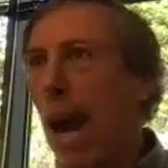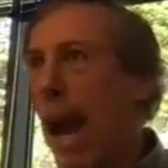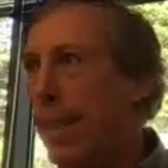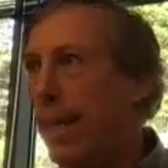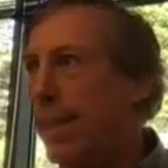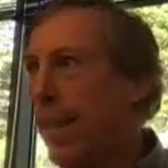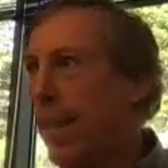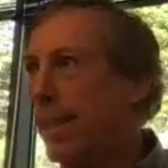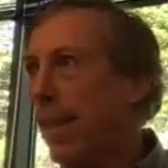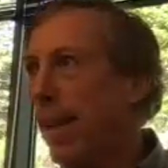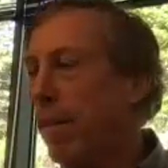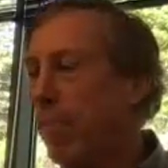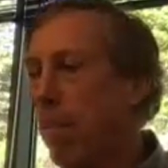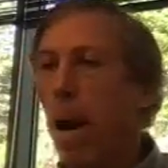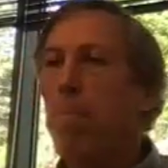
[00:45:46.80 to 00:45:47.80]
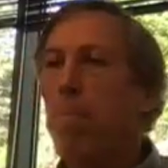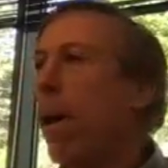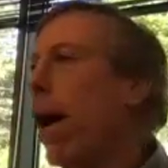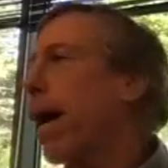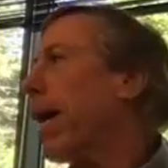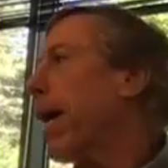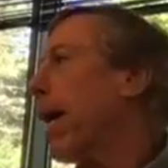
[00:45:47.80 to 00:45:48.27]
accessing,
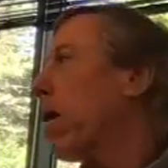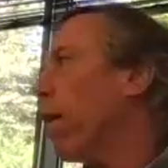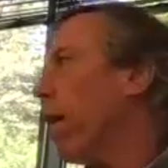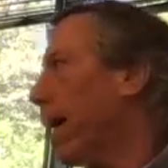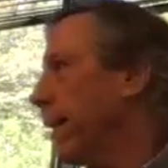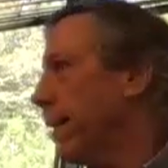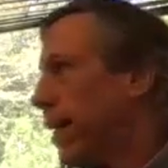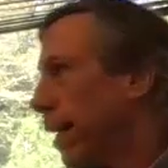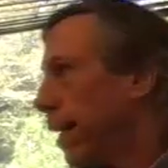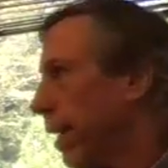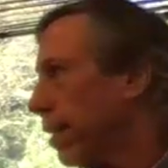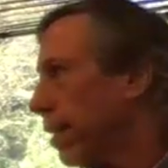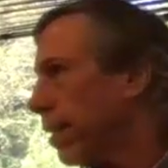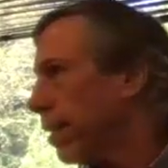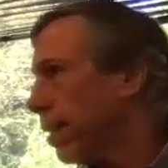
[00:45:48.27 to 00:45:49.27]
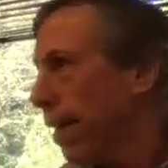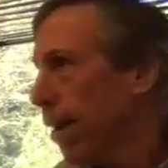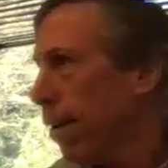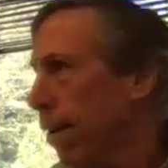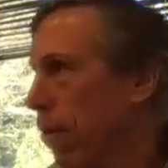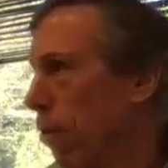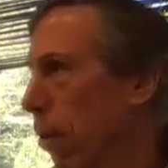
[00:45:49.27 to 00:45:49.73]
buying airline tickets
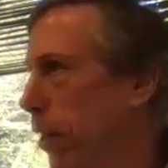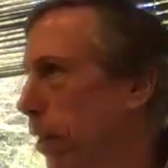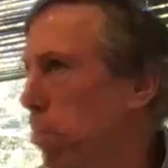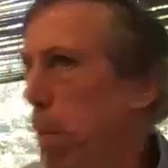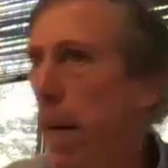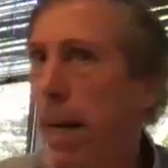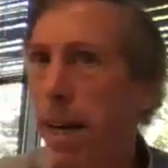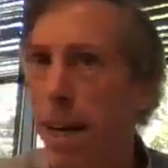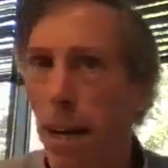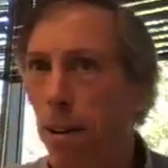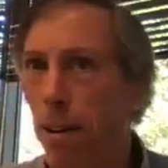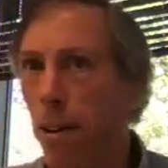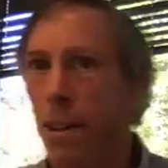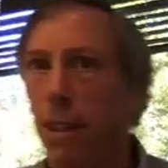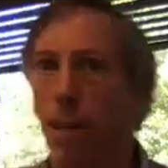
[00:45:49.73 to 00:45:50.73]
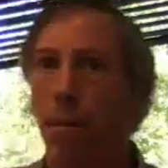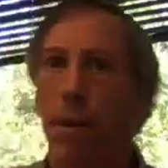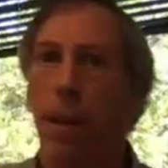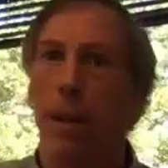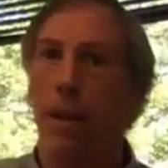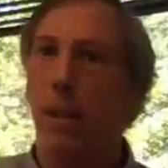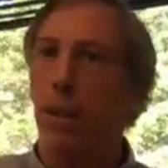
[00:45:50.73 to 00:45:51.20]
through Expedia or
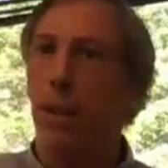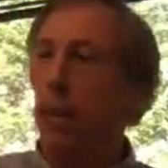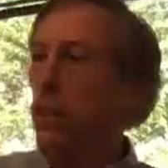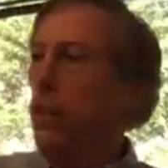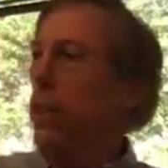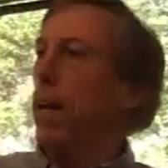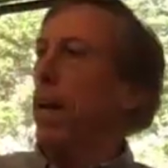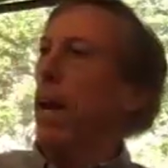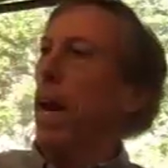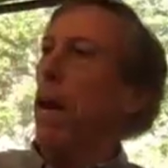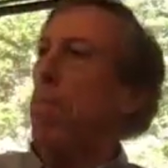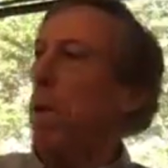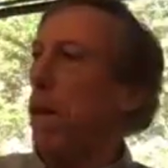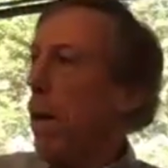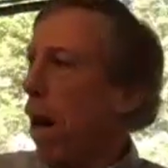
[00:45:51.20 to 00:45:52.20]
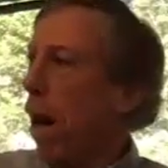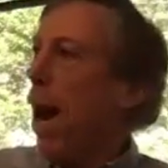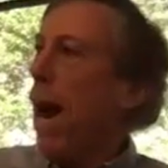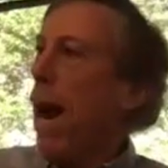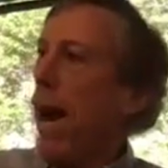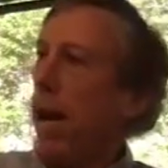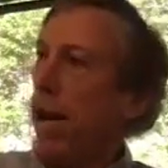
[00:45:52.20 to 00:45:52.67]
something. You're using an
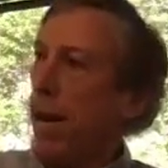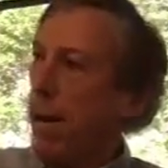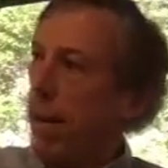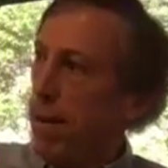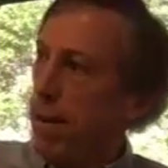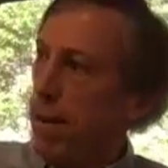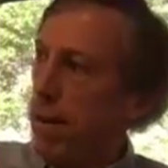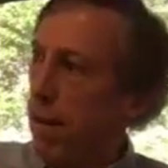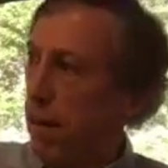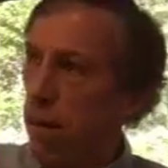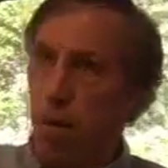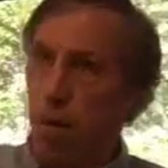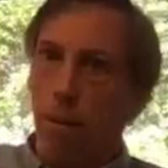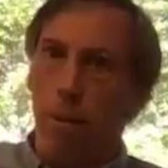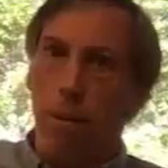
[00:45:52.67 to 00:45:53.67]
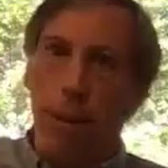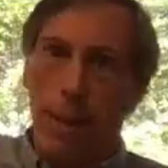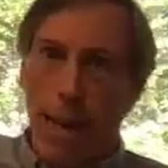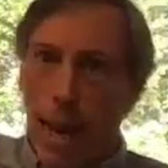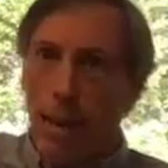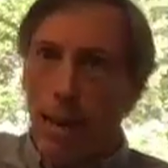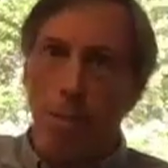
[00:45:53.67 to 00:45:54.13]
API to
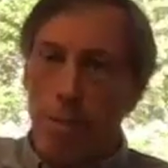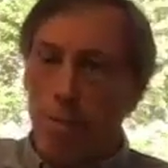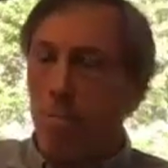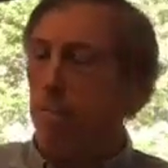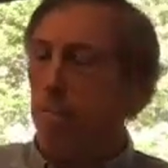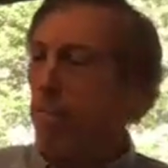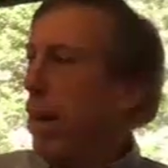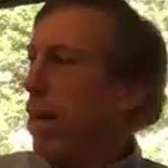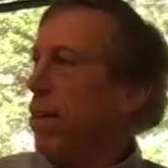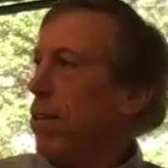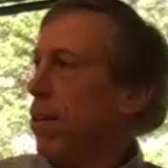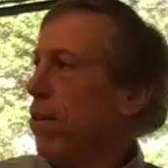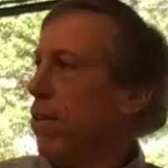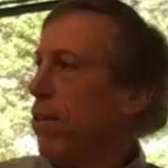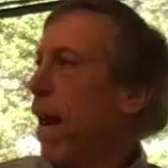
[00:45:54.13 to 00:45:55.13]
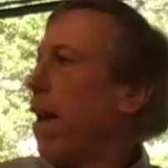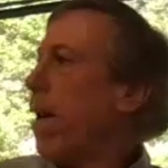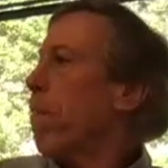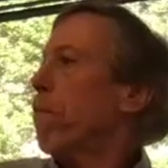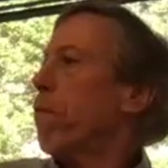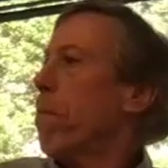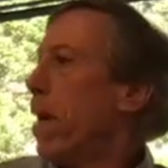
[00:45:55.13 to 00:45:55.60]
get
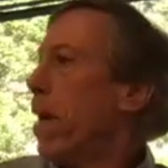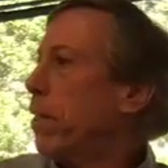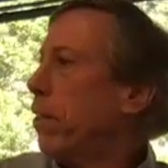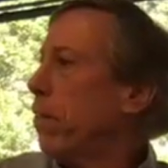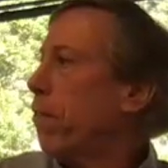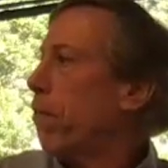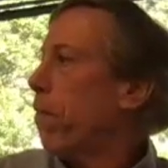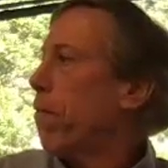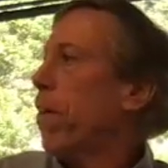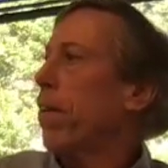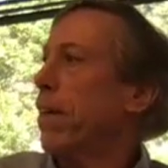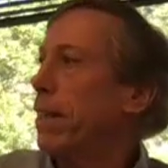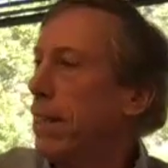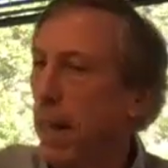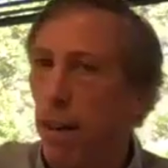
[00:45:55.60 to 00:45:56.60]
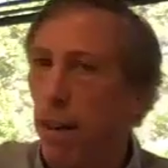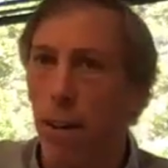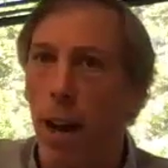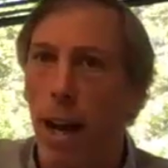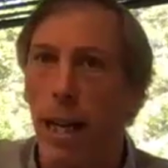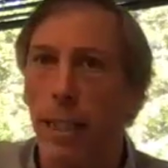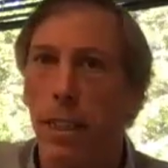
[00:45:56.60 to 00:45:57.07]
information from various
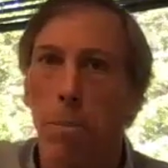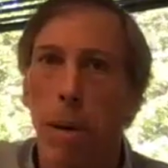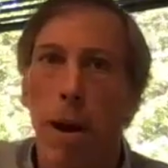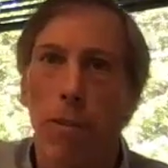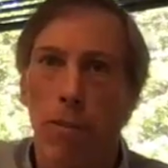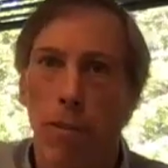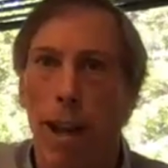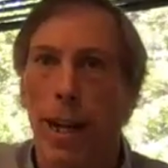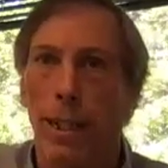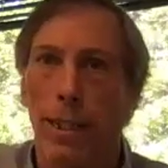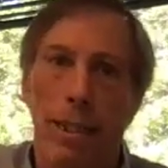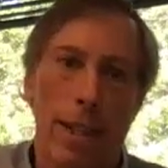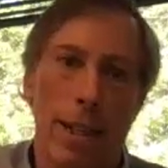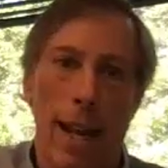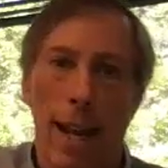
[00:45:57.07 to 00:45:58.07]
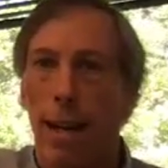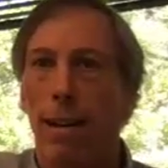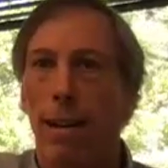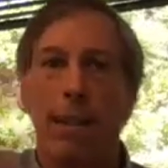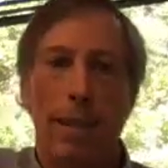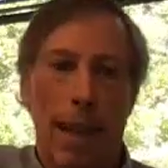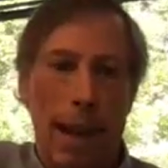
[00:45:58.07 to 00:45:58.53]
airlines about flights and that.
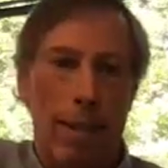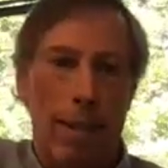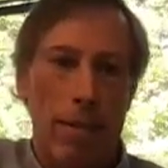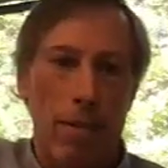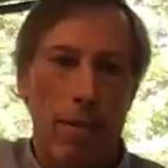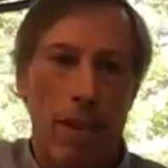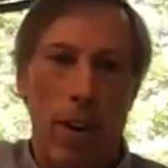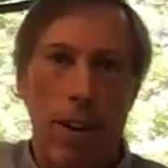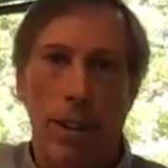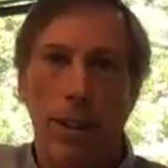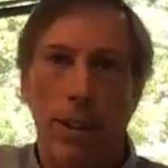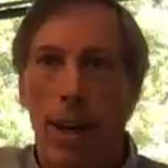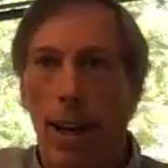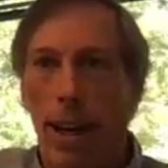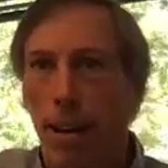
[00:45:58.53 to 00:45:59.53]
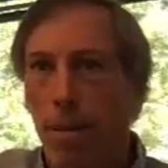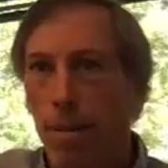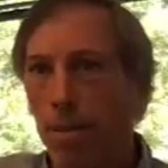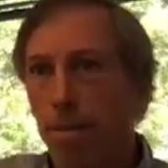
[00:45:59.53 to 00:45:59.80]
Is that fair to say?